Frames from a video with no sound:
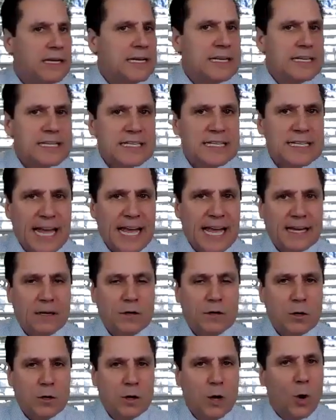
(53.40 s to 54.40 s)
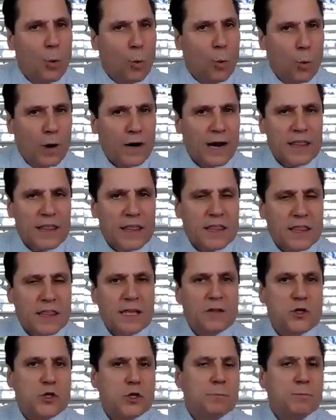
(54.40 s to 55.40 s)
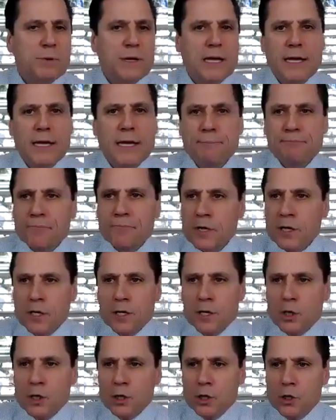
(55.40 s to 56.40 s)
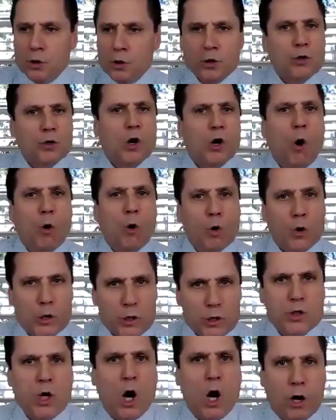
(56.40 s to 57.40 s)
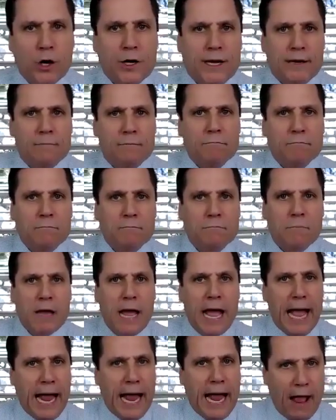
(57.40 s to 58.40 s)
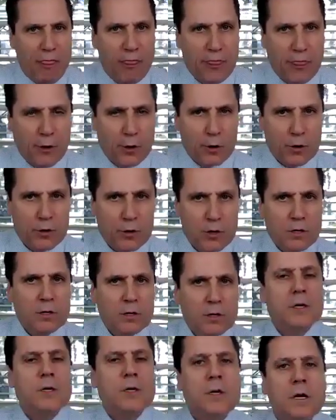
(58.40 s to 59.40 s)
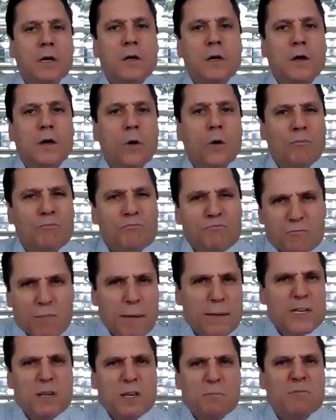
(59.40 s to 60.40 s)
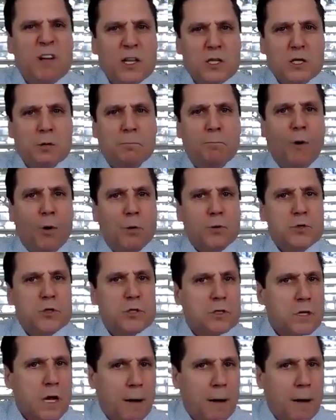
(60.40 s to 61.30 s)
Second, what I think should be your goal or your target. And third, maybe some nuts and bolts